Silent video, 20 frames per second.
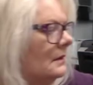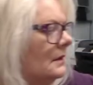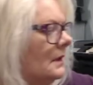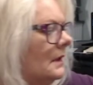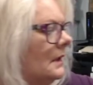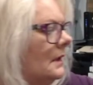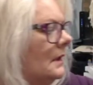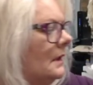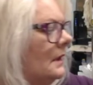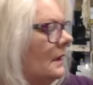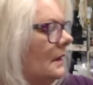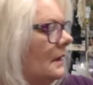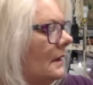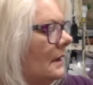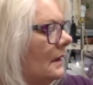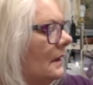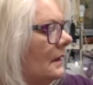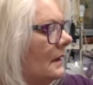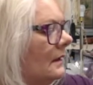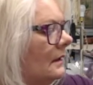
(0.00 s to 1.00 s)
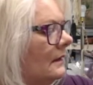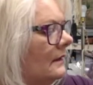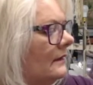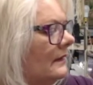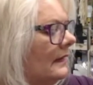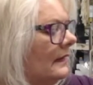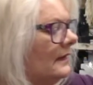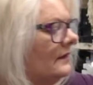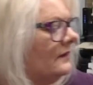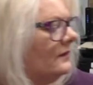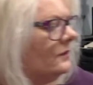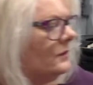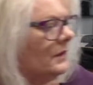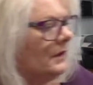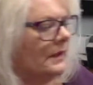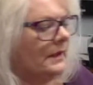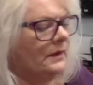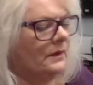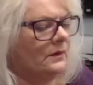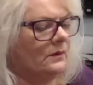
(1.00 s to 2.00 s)
And this one I
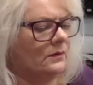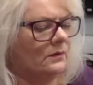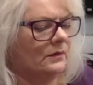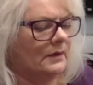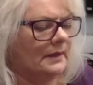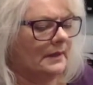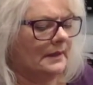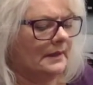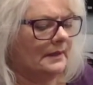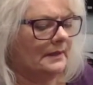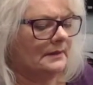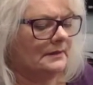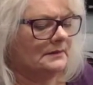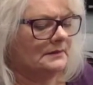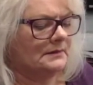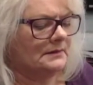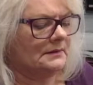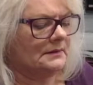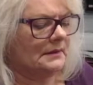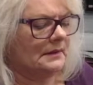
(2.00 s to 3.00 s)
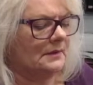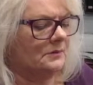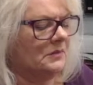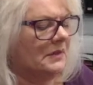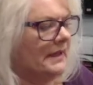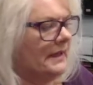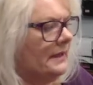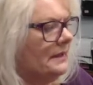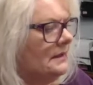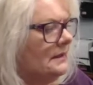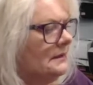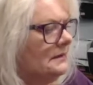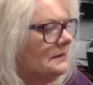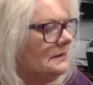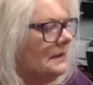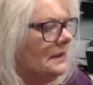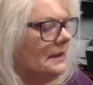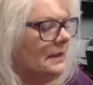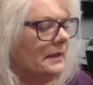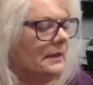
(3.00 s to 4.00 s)
know has a blank
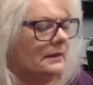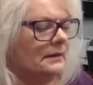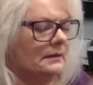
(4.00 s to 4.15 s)
side.